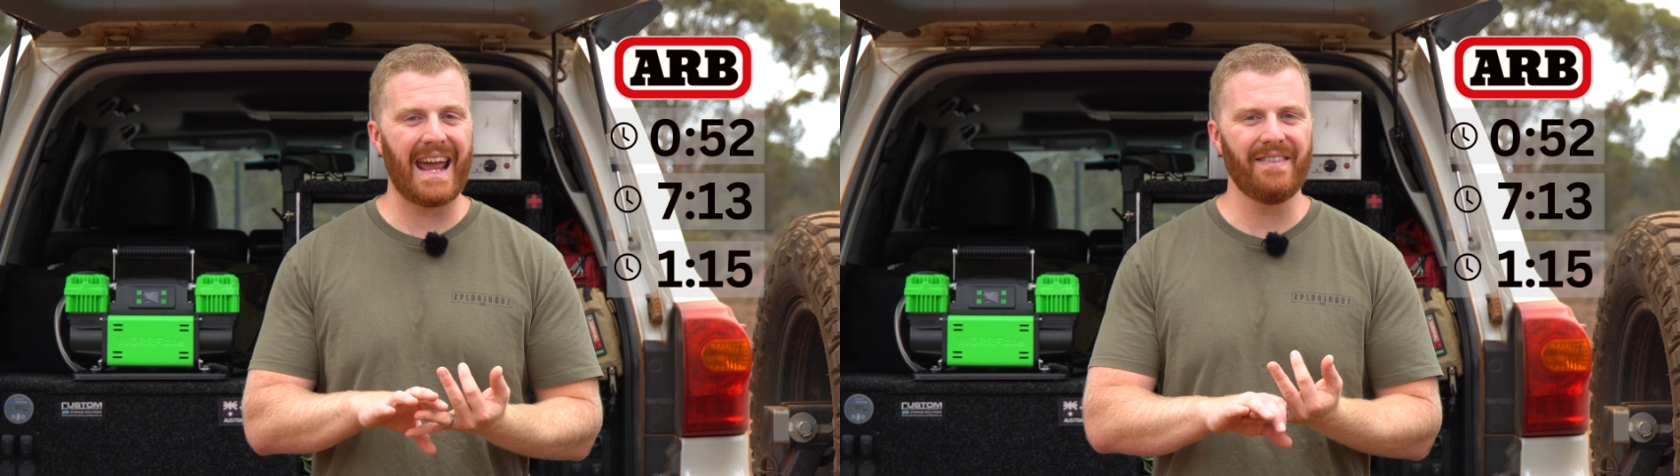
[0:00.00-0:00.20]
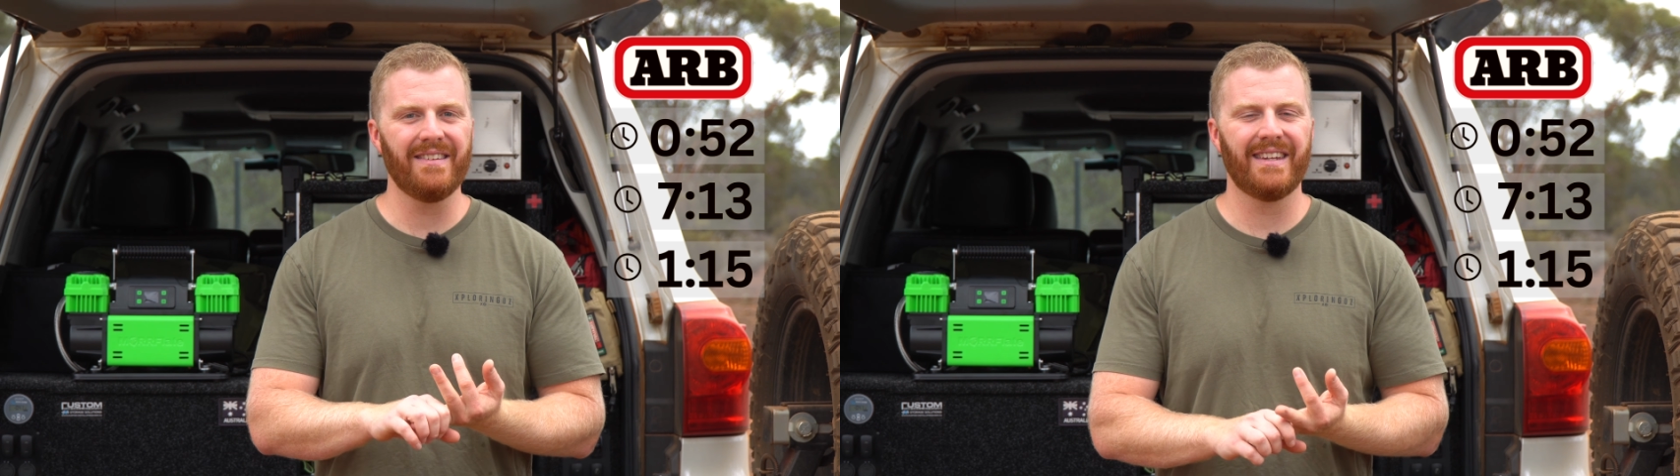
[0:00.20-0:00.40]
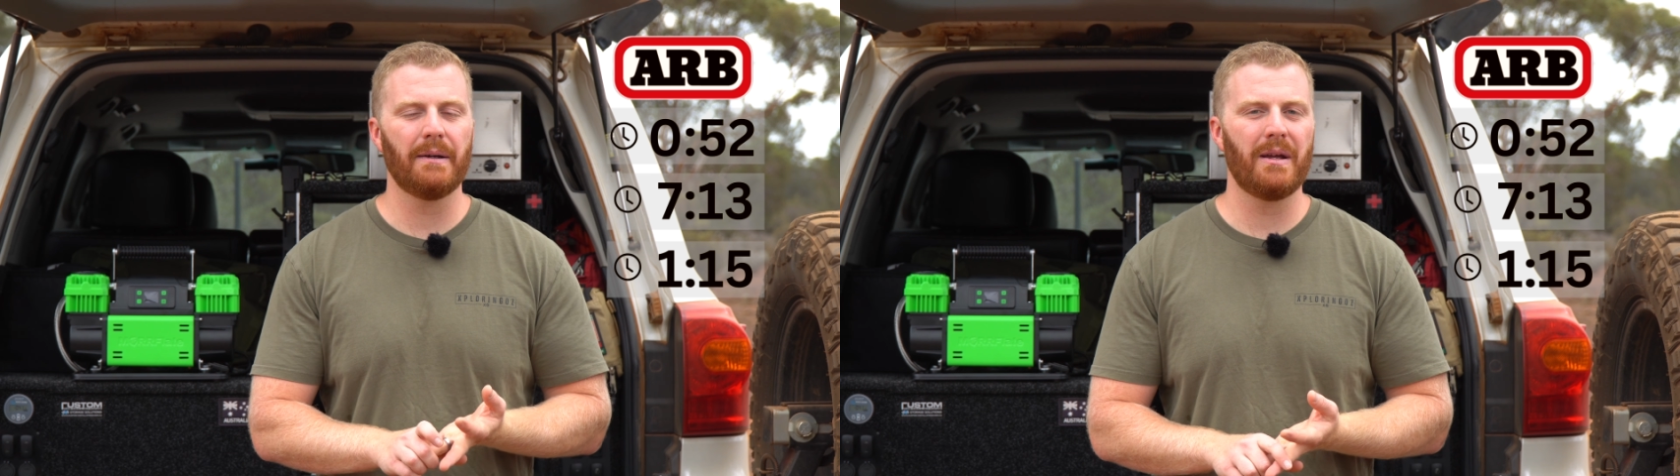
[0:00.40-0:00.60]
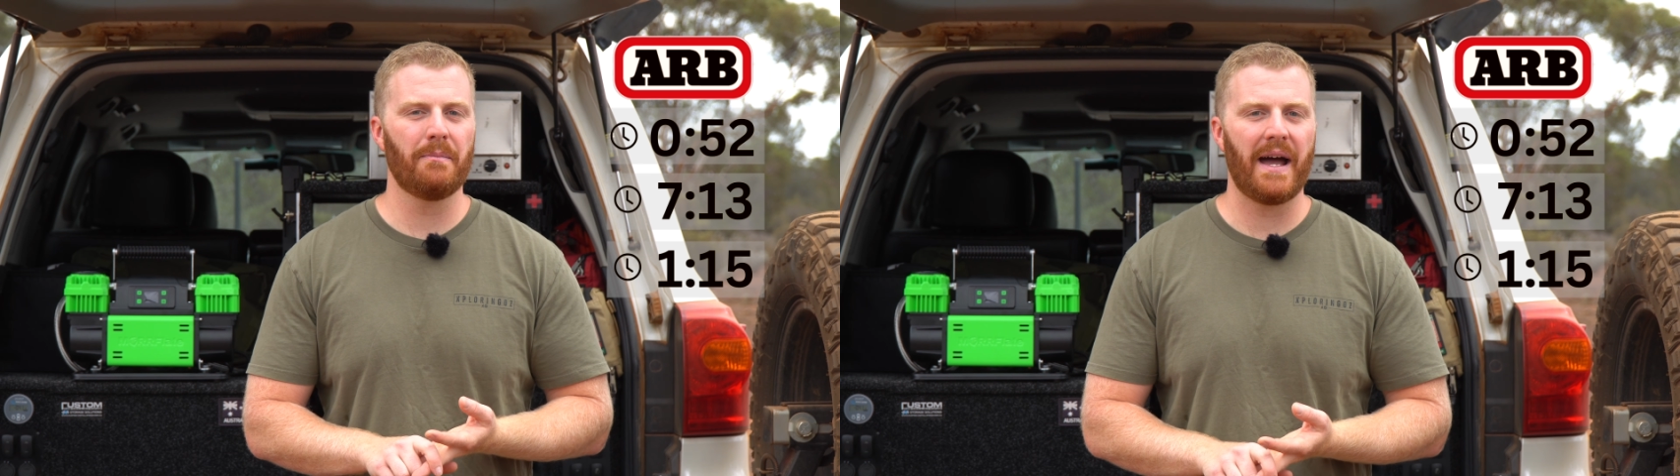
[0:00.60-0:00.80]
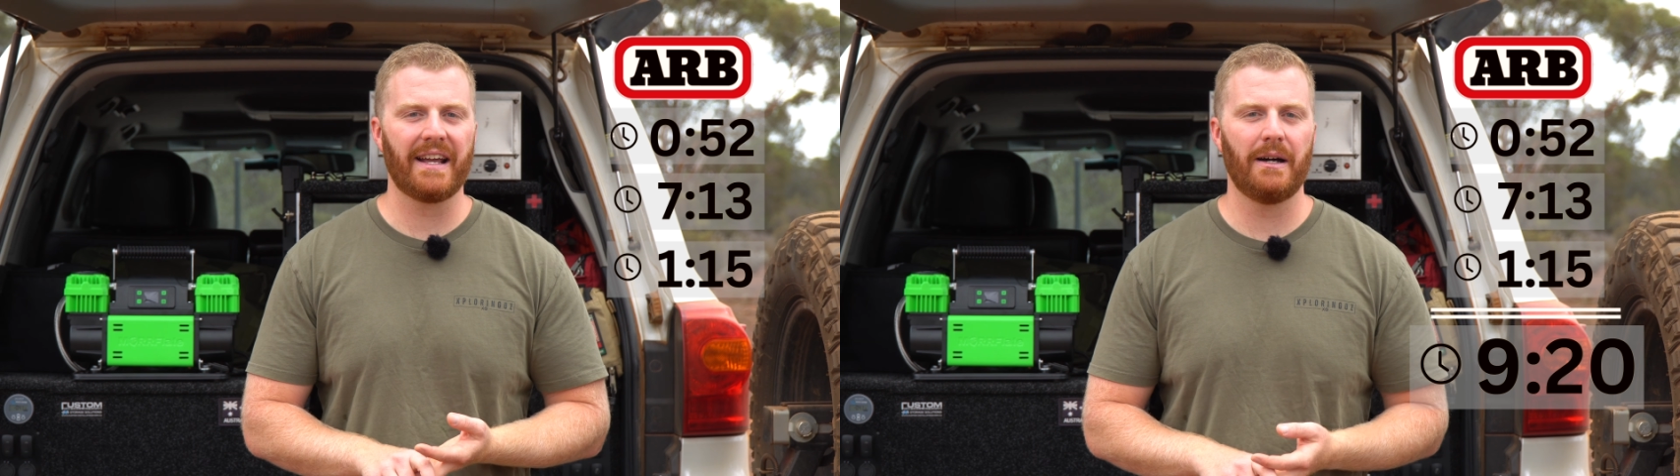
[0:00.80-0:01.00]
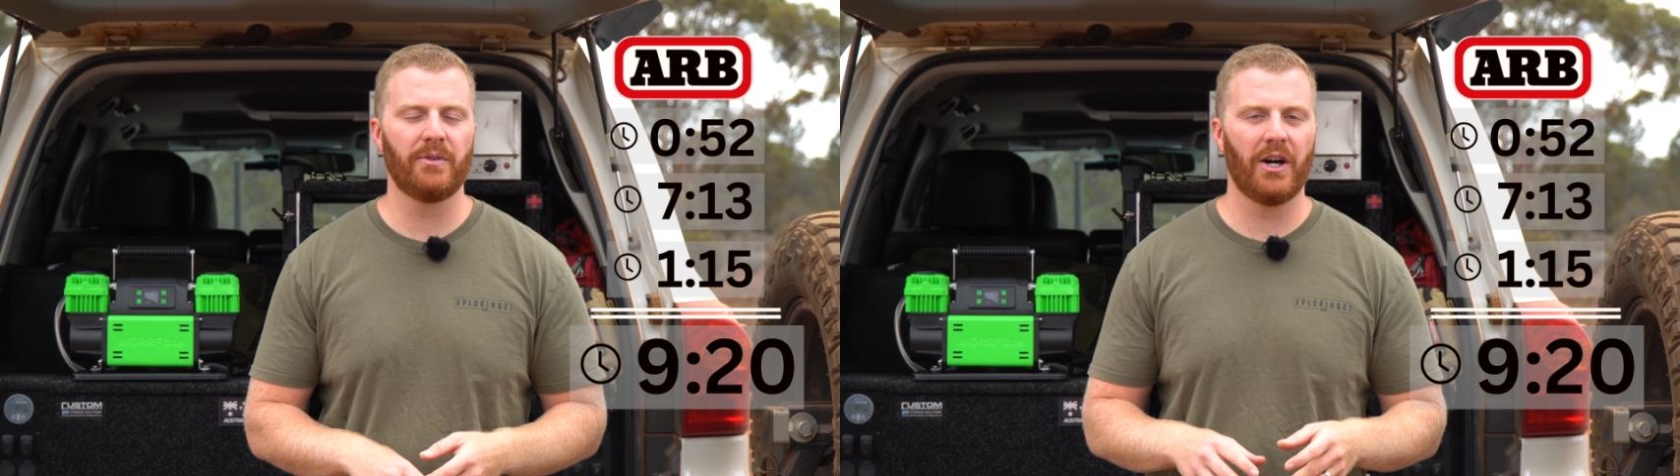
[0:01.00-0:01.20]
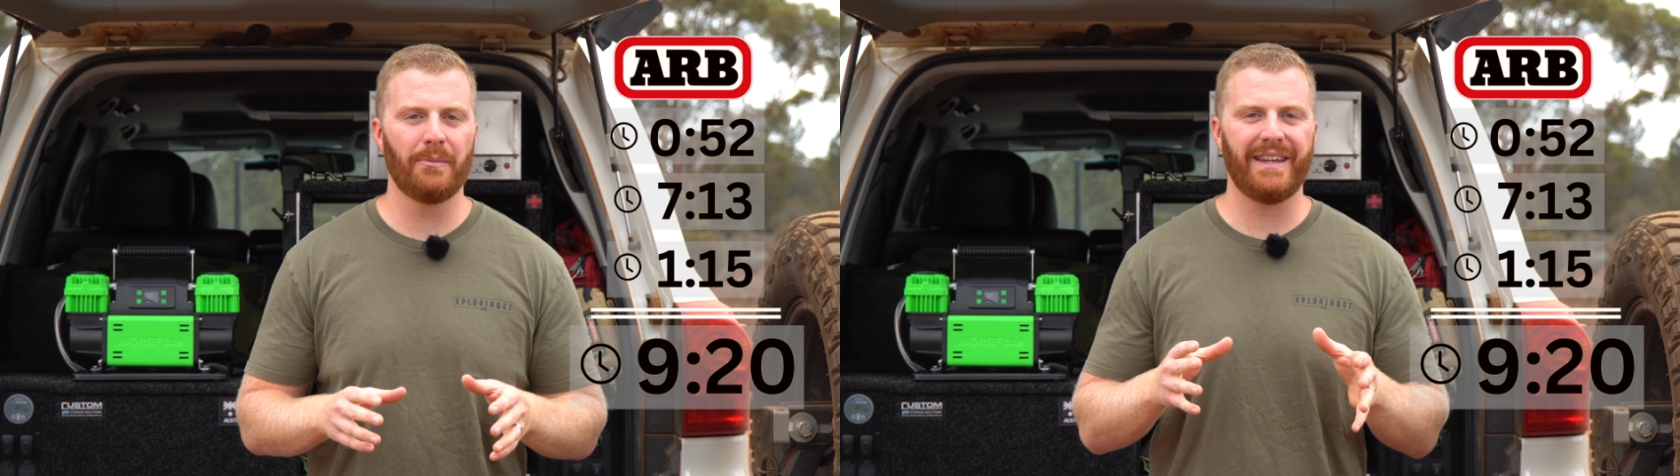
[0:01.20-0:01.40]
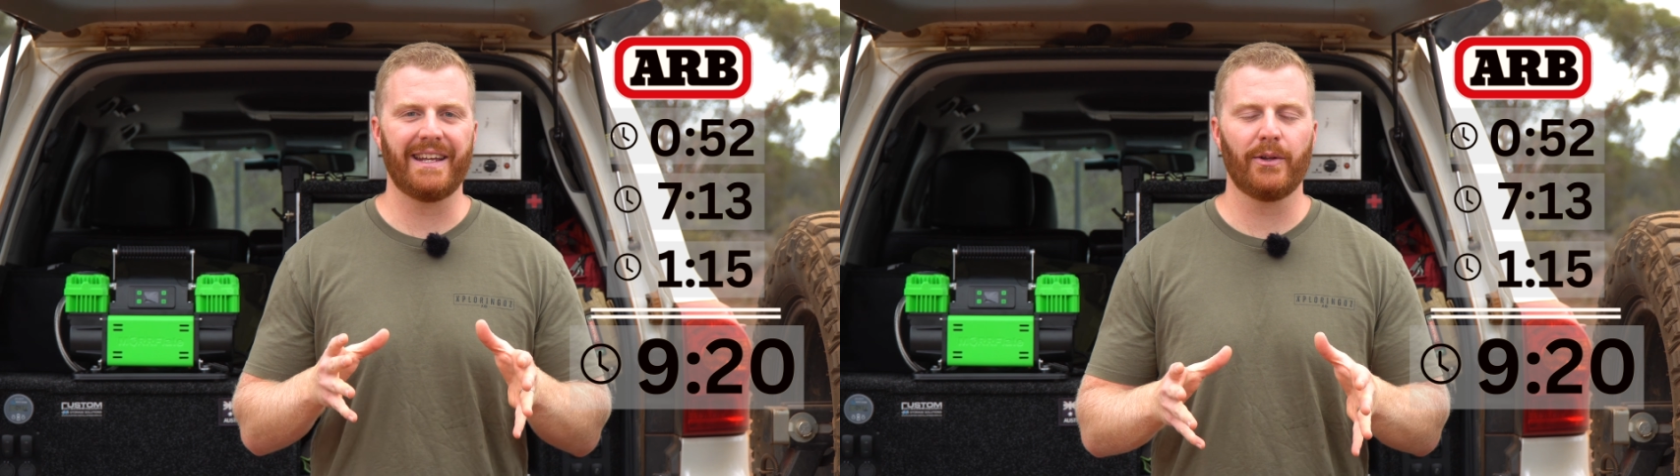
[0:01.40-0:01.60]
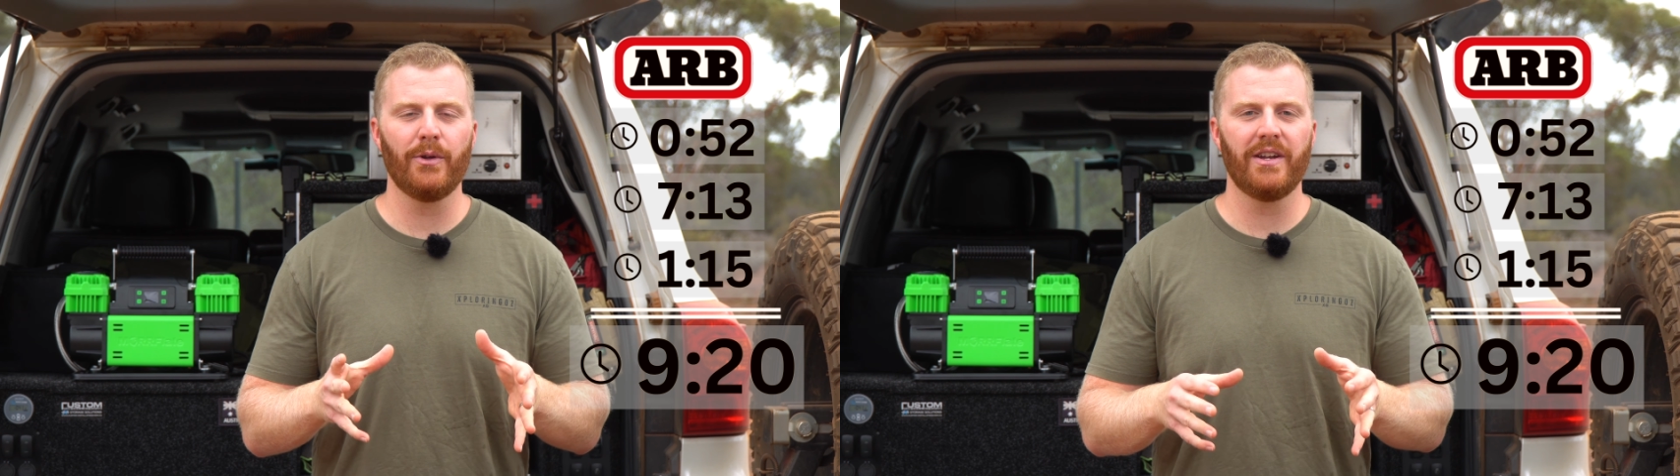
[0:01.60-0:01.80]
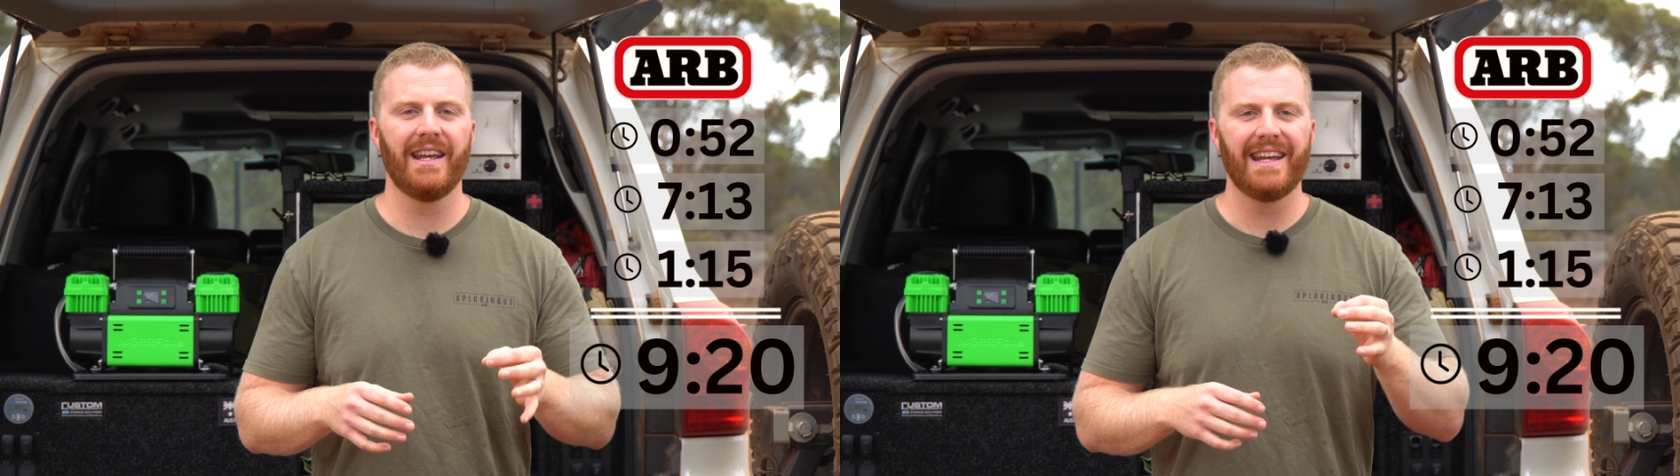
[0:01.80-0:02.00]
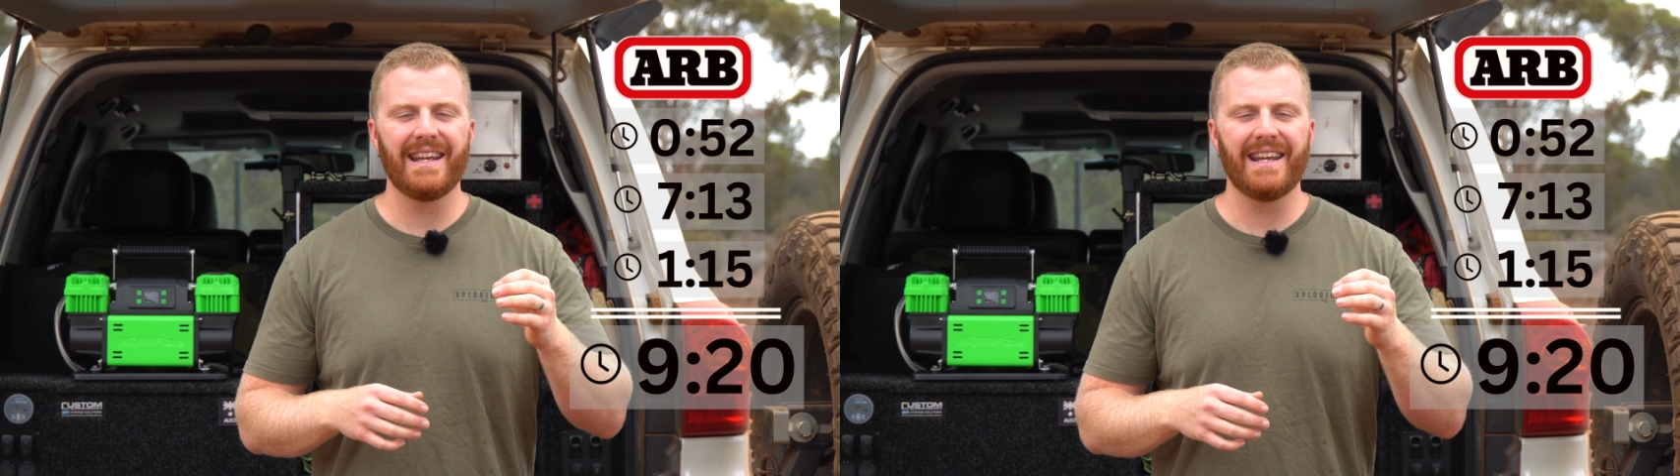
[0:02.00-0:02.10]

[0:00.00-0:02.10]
and the setup and pack up times included